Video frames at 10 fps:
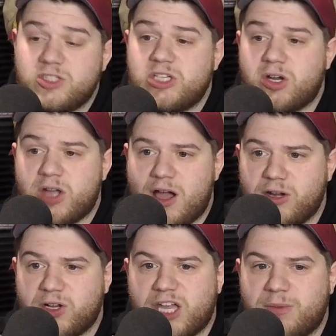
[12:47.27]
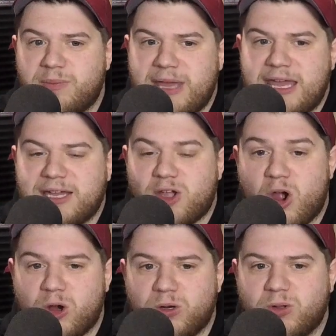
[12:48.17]
Sarah Connor coming back,
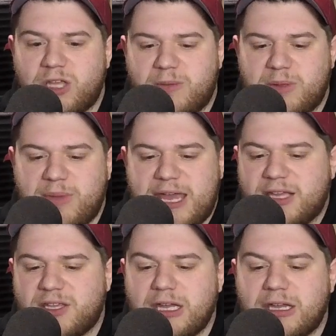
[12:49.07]
Arnold Yeah. coming back,